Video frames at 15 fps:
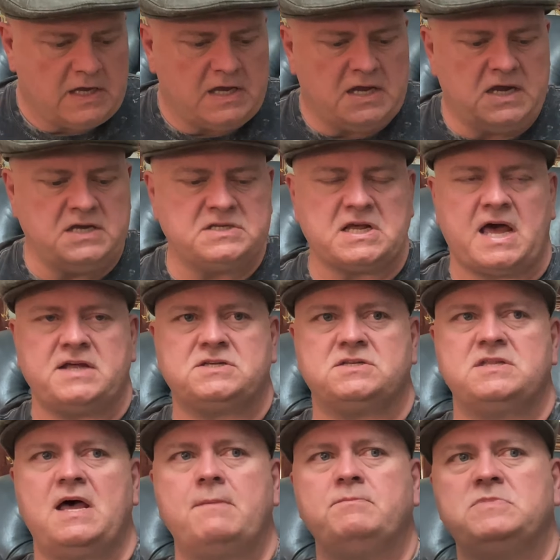He's asked
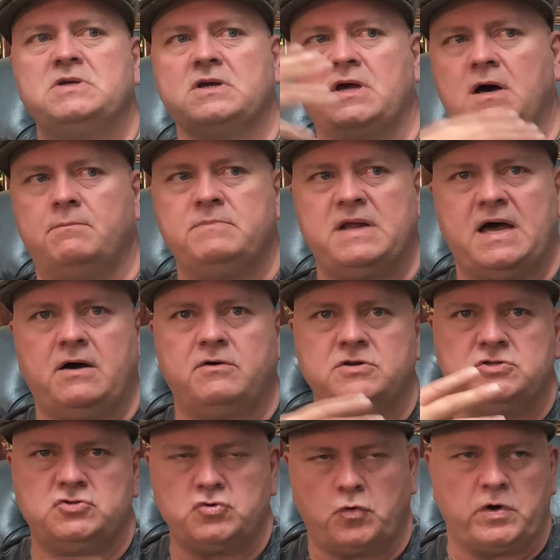them to come now
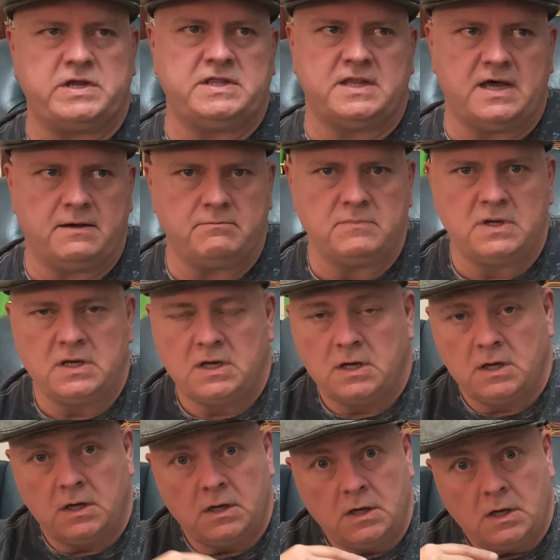and join them.
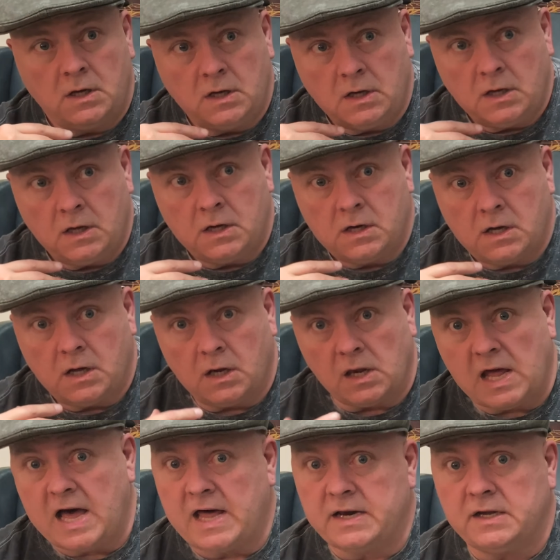
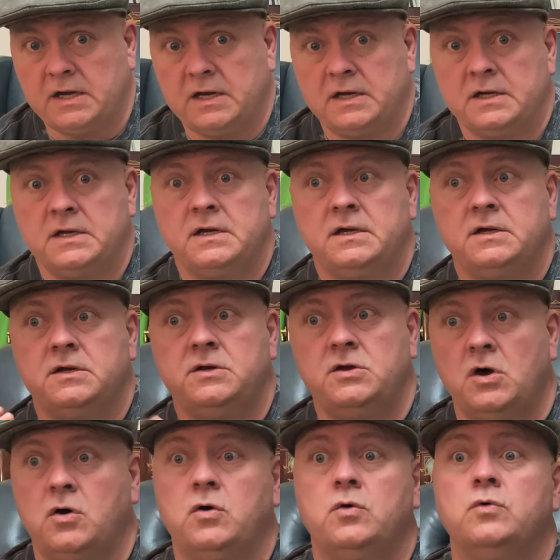Alana
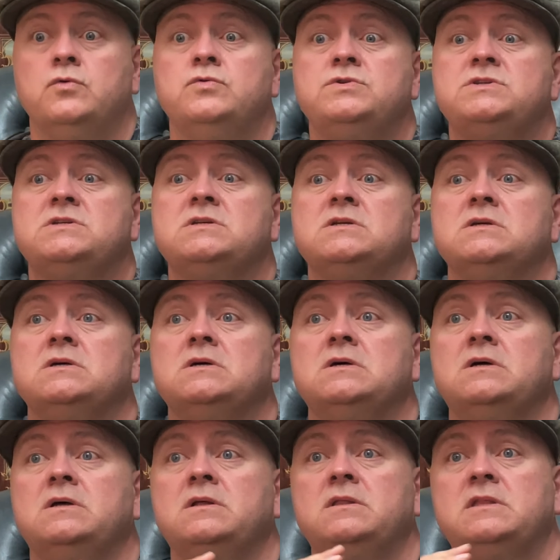knows
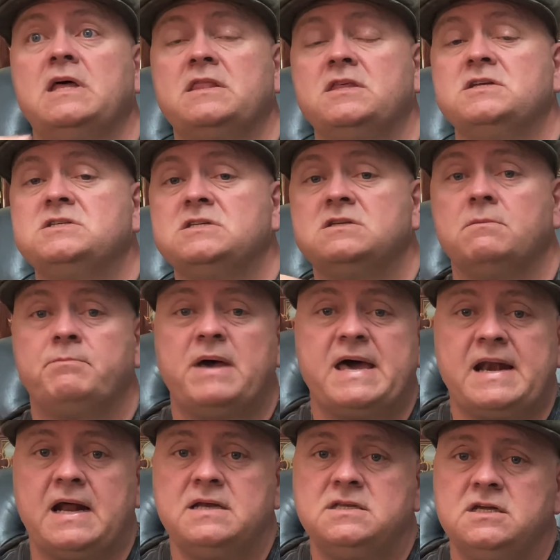that this is a
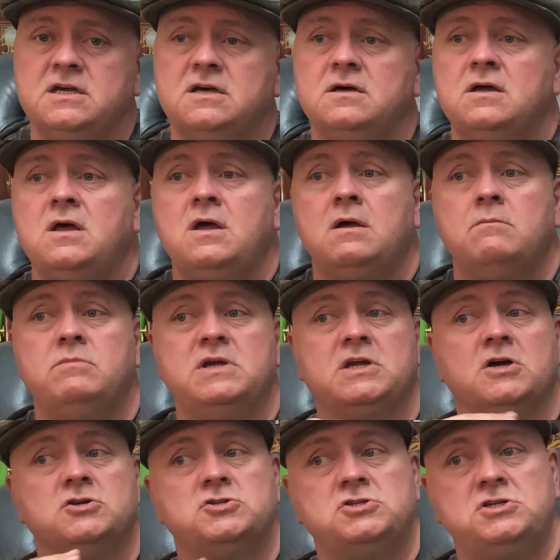bad idea
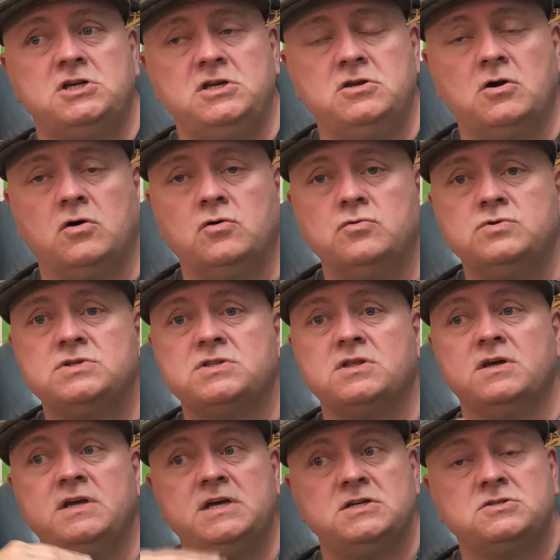because she knows
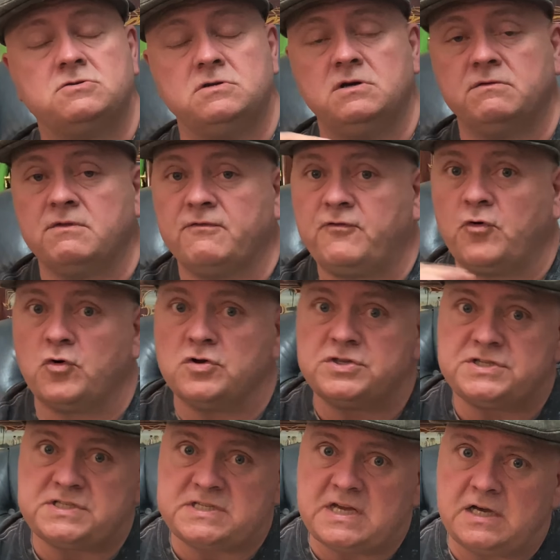the history of the fourth
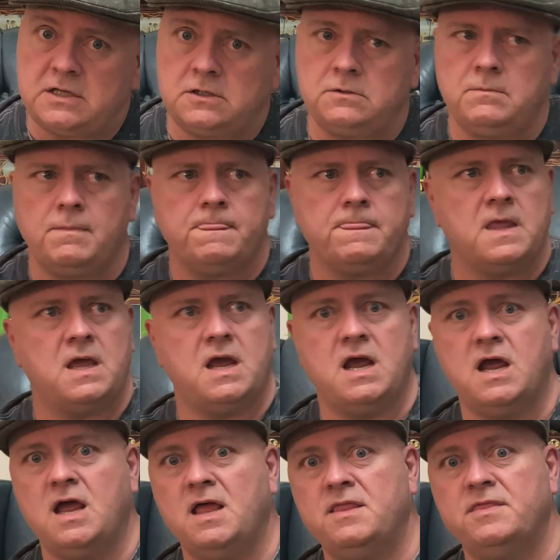cell
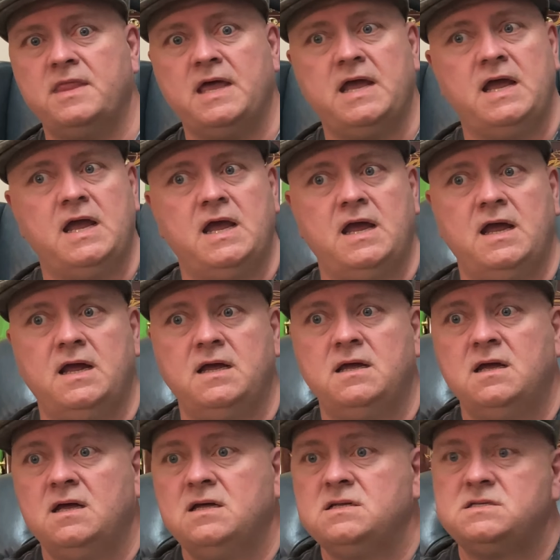and they
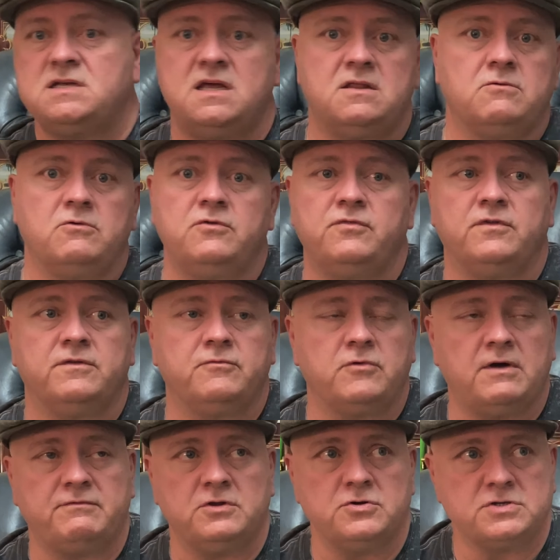say the
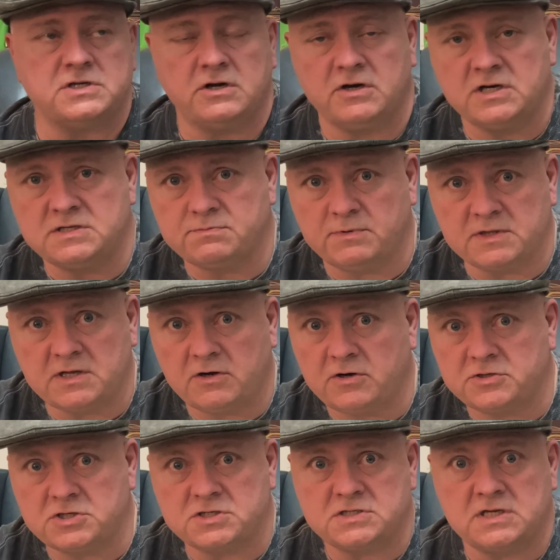revolutionaries, but they're
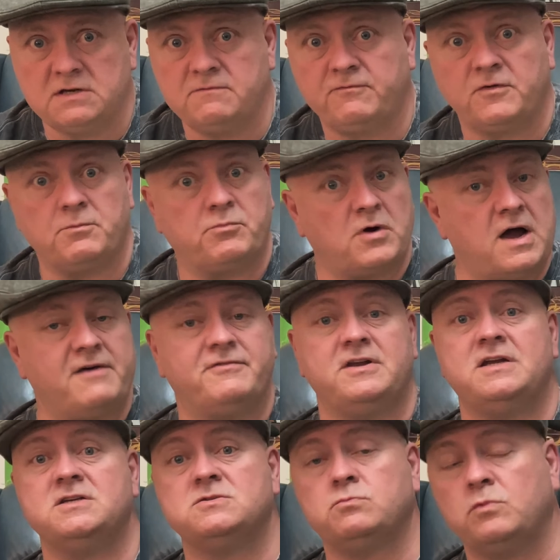just in for profit
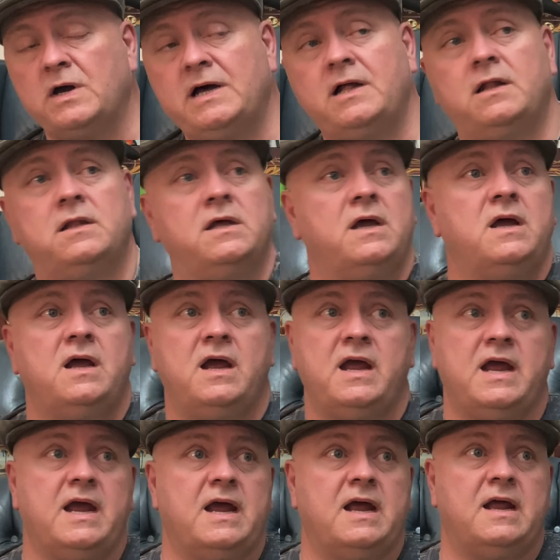as well.
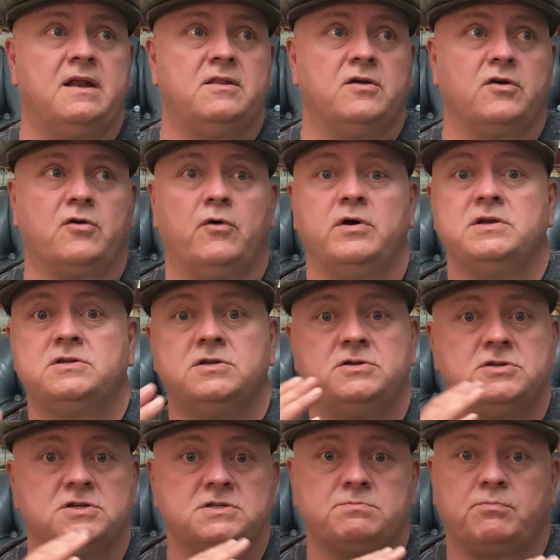And they're going to
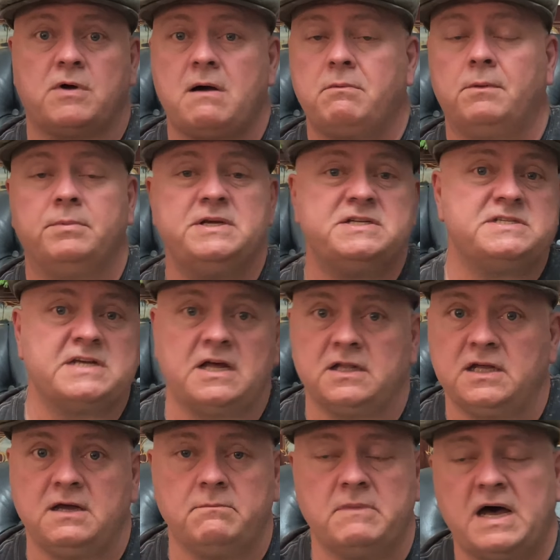just probably sell
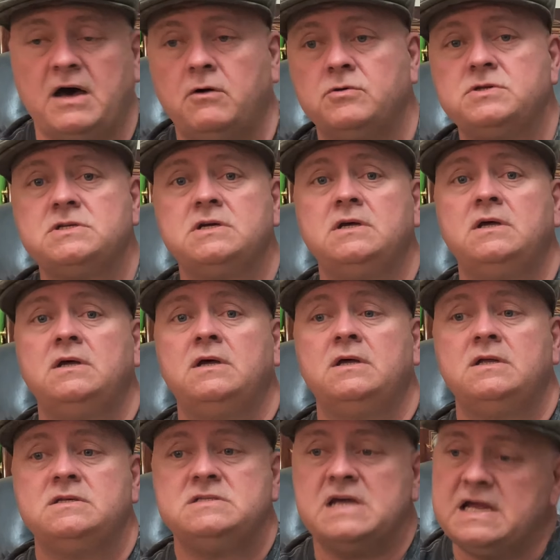him out,
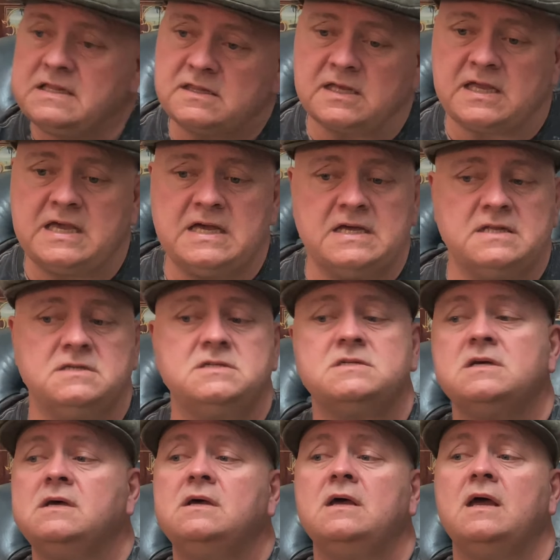take the kids,
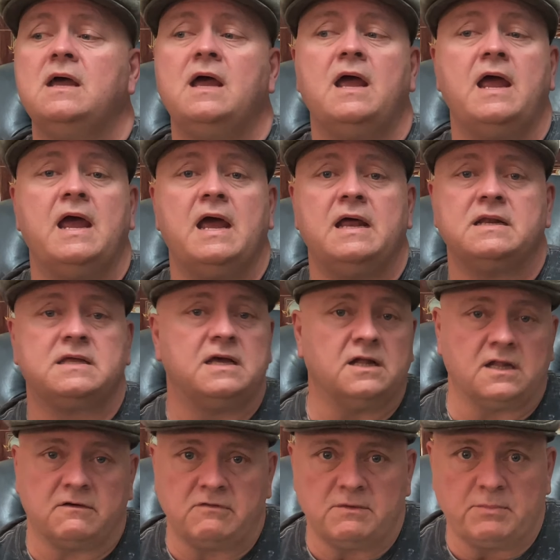and
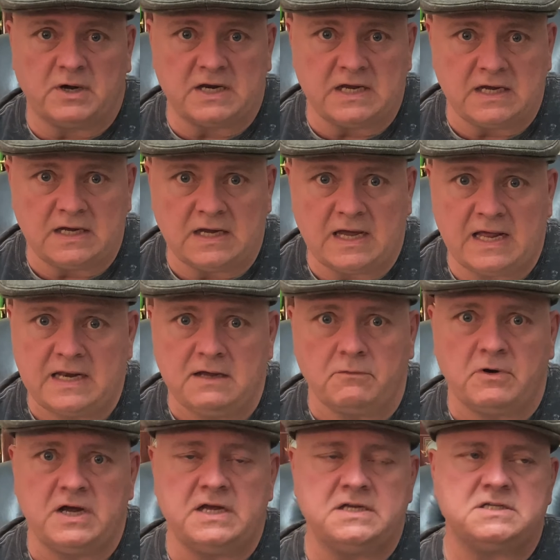kill everybody
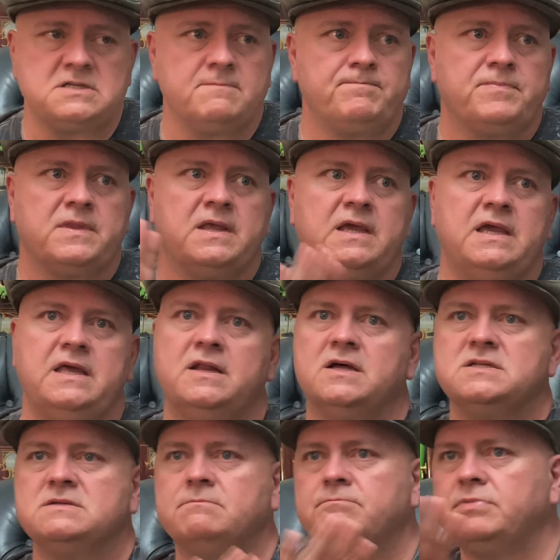anyways. He
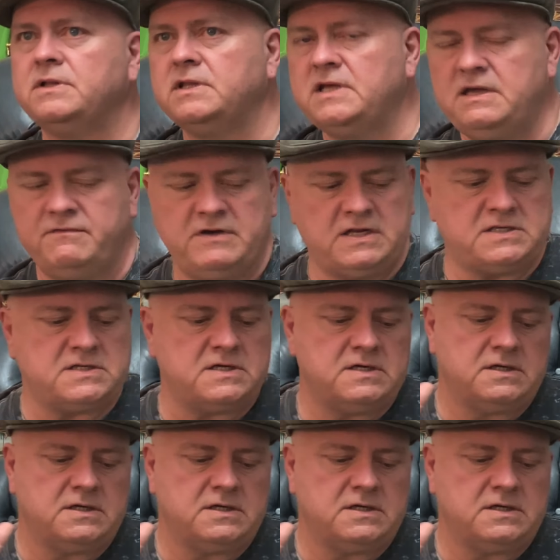doesn't believe it.